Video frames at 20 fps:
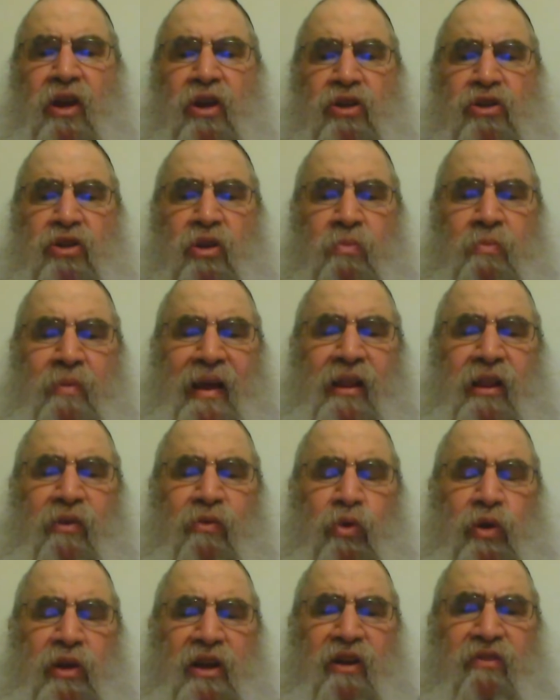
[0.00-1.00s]
so memela
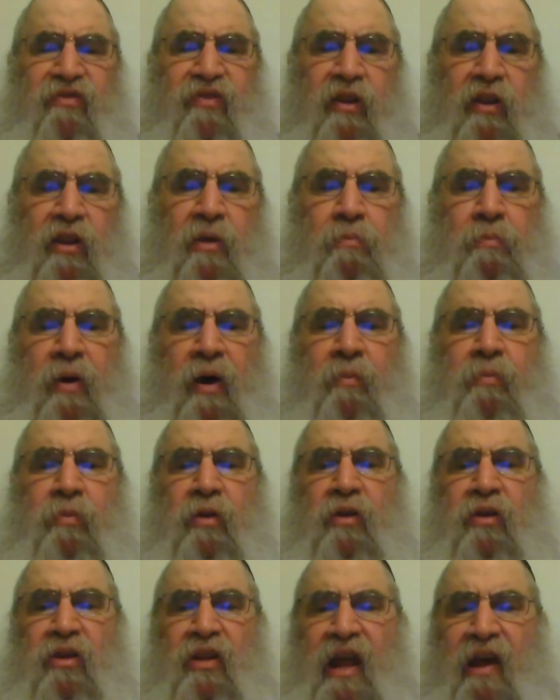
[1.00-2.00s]
when you're going to fill the
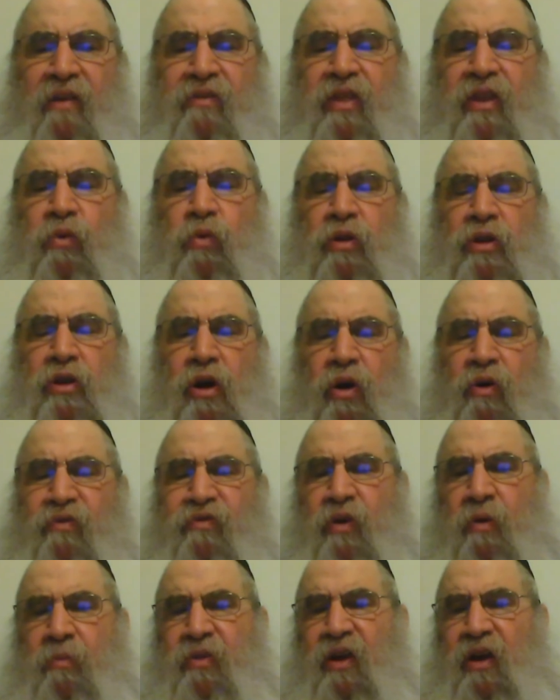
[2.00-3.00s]
bubble, everything will go
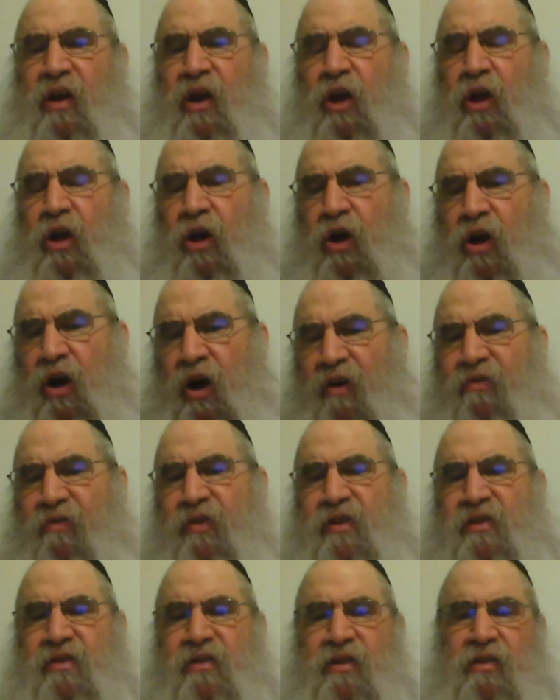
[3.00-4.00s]
from the
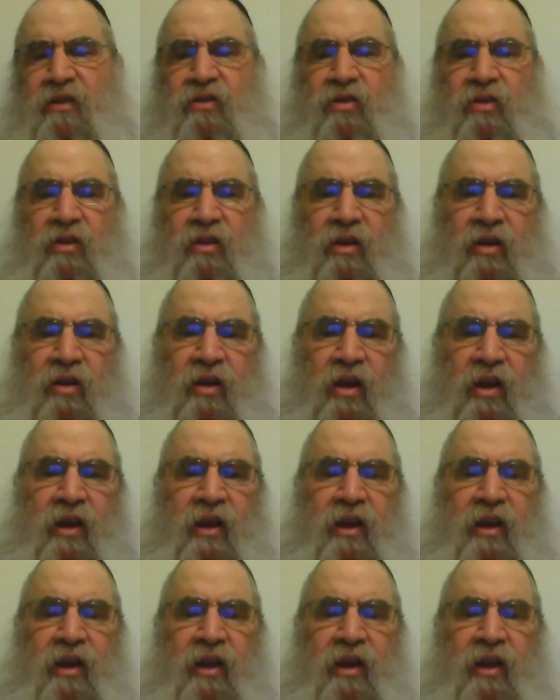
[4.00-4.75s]
chavis into the